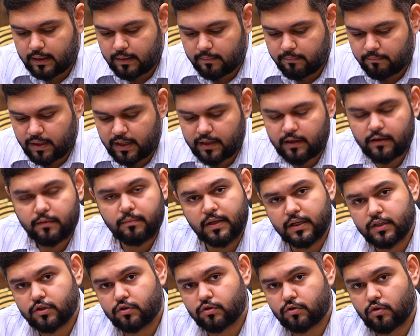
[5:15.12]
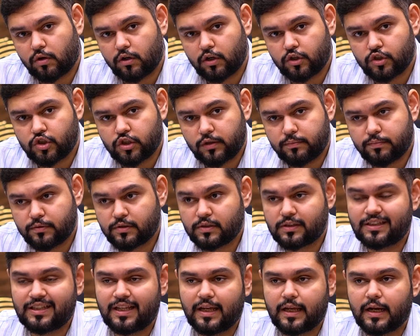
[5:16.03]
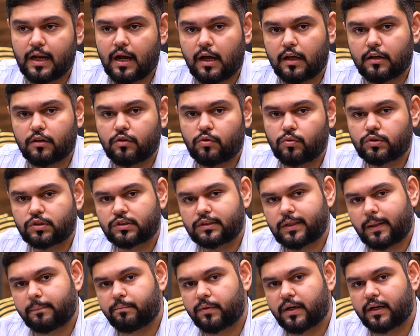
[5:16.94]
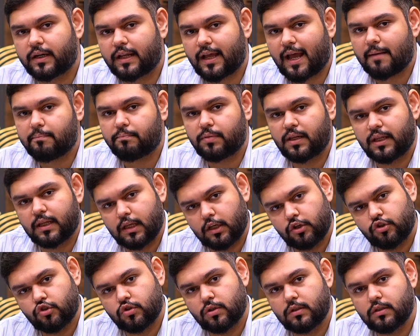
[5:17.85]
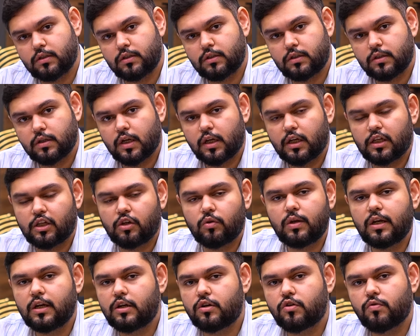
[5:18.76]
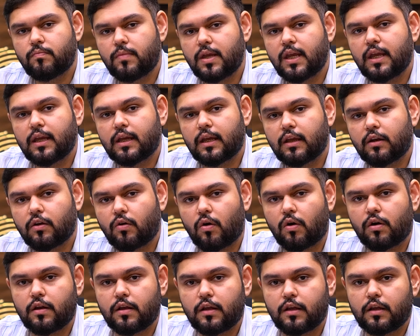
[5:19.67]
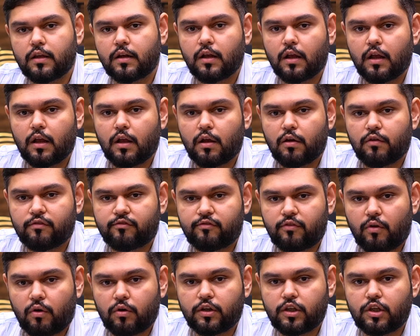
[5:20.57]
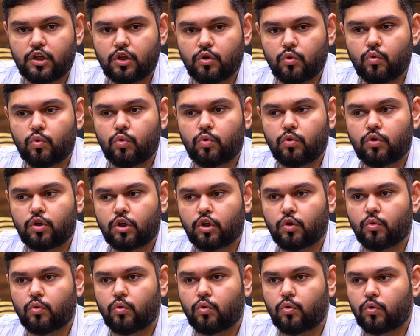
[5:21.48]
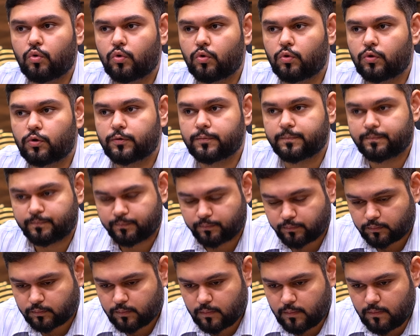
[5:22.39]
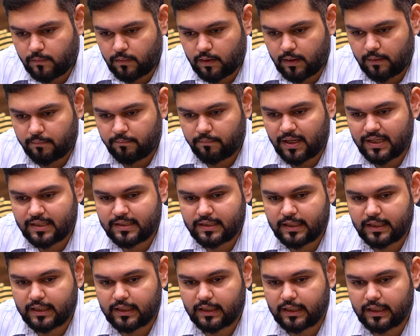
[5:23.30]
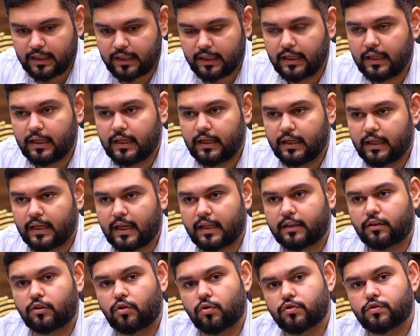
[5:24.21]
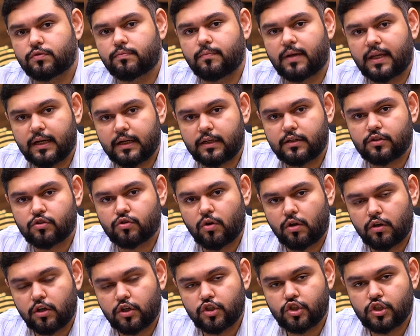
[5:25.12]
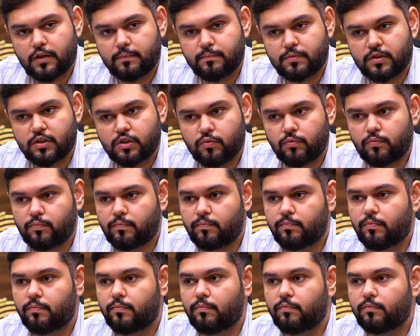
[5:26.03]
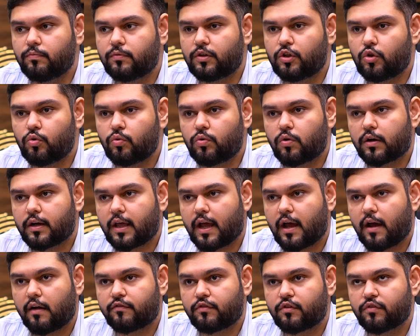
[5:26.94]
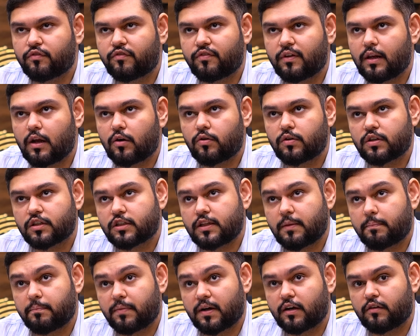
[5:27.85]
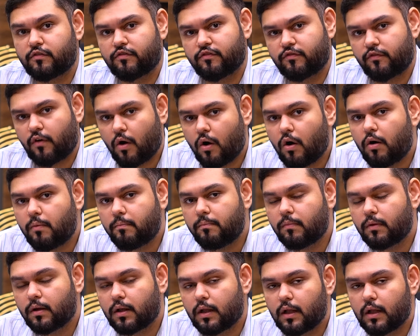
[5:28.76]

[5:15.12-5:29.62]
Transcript: merit-based scholarships, there are no separate applications you need to make in order for you to basically get those merit scholarships. You do not have to fill out a separate form.